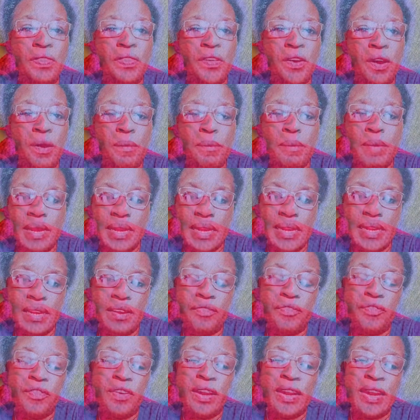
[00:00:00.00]
there are many
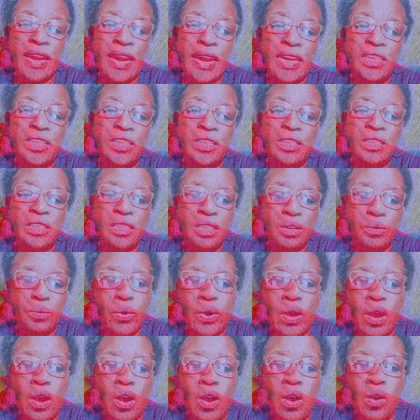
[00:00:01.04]
different nations and
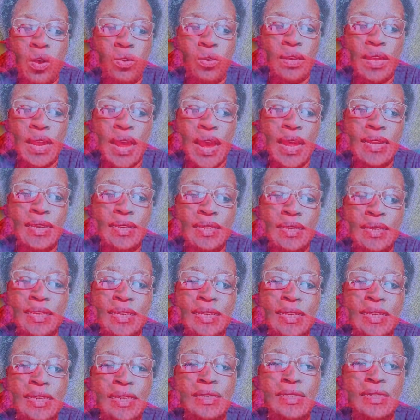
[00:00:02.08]
we're all not
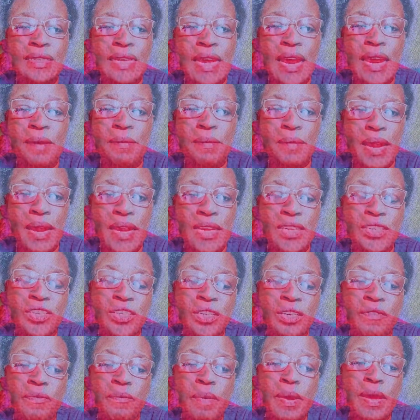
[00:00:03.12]
the same
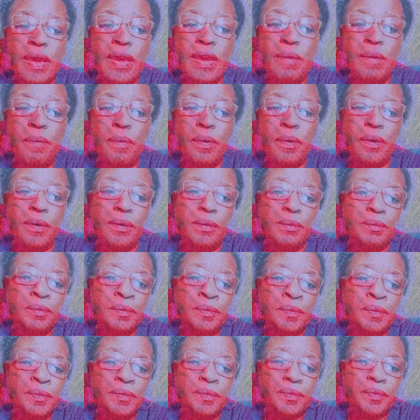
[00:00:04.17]
nation of people.
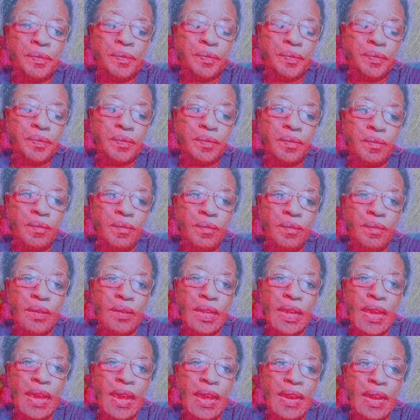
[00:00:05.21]

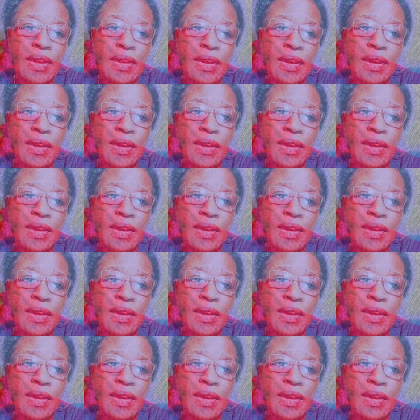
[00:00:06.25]
And